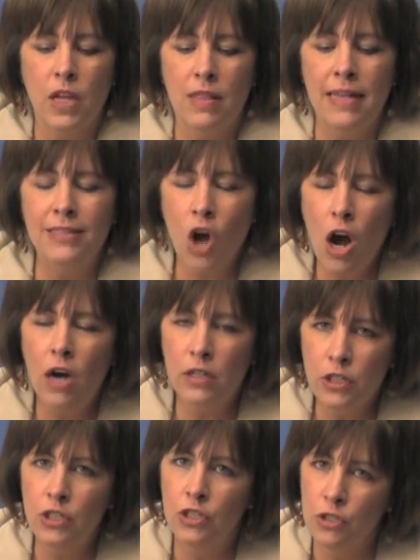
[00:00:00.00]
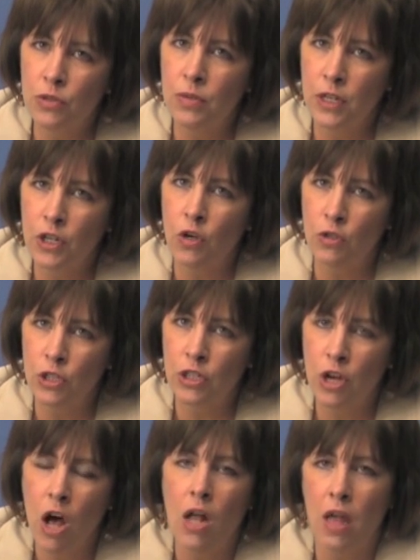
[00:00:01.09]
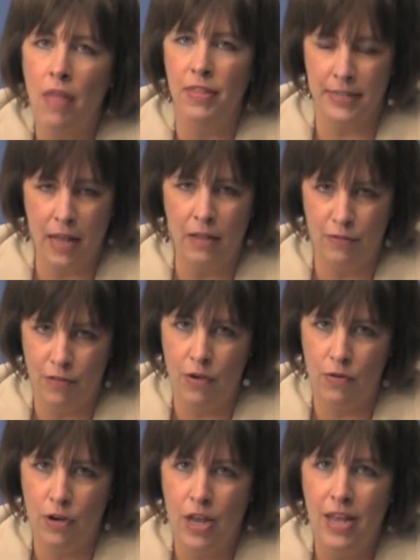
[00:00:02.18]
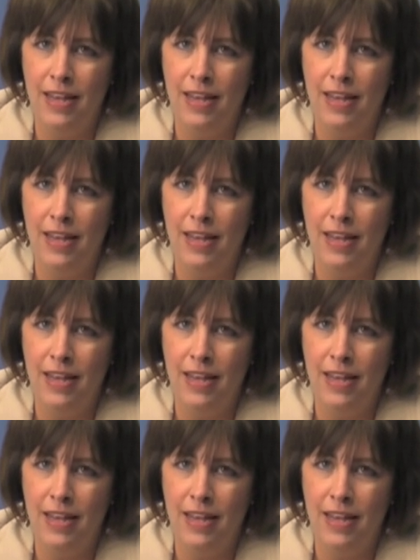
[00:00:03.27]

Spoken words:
That's harder to do on a coaching call on the telephone.